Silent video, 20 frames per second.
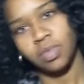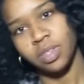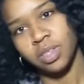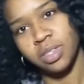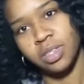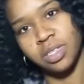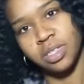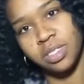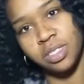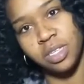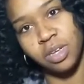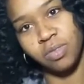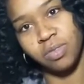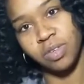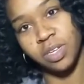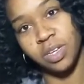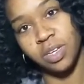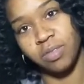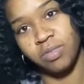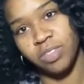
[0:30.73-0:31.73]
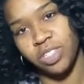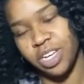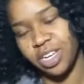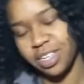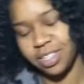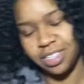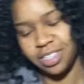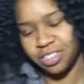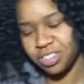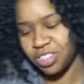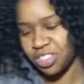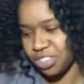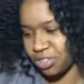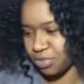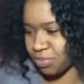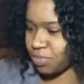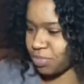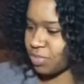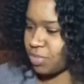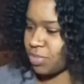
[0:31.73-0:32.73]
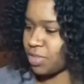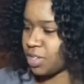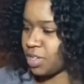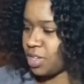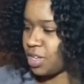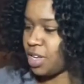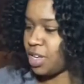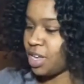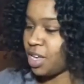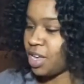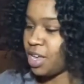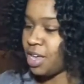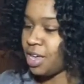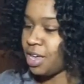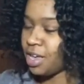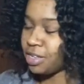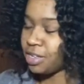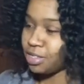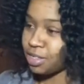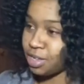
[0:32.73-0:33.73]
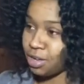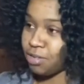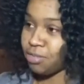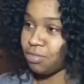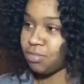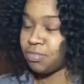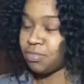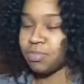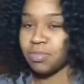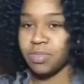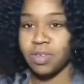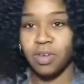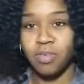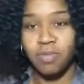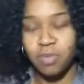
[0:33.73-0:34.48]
and the self-love challenge. So, of